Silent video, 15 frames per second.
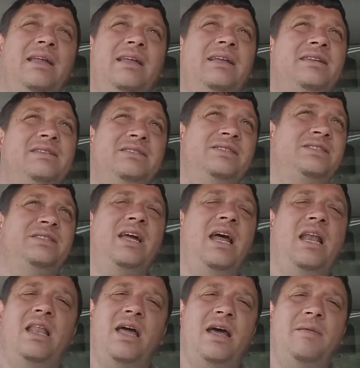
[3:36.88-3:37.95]
there's not
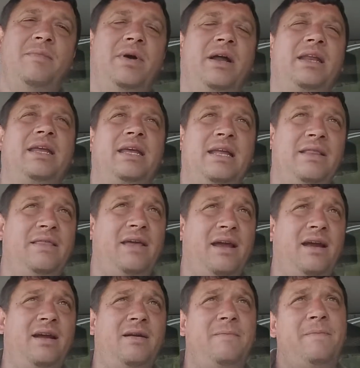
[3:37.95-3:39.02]
a lot of money in
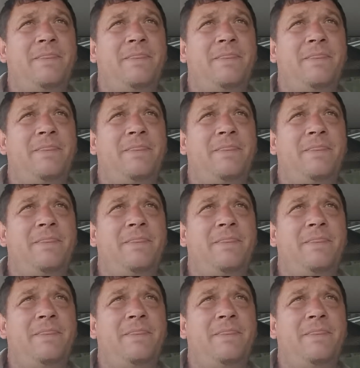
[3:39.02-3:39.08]
there,